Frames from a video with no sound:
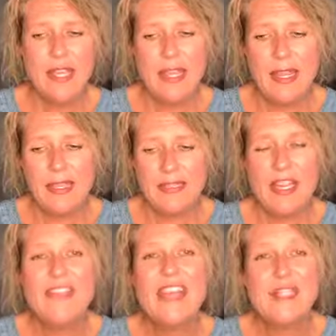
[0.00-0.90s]
And
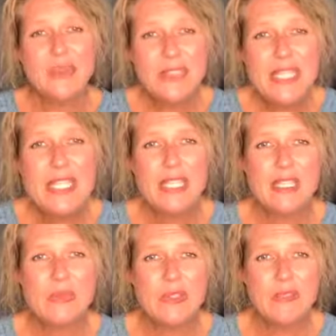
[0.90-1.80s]
that's what the
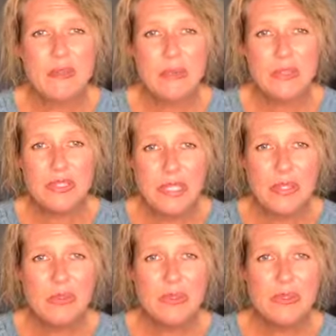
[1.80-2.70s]
Healings with Me will
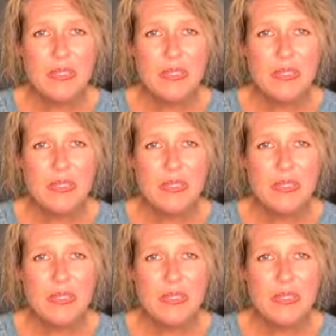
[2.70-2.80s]
do.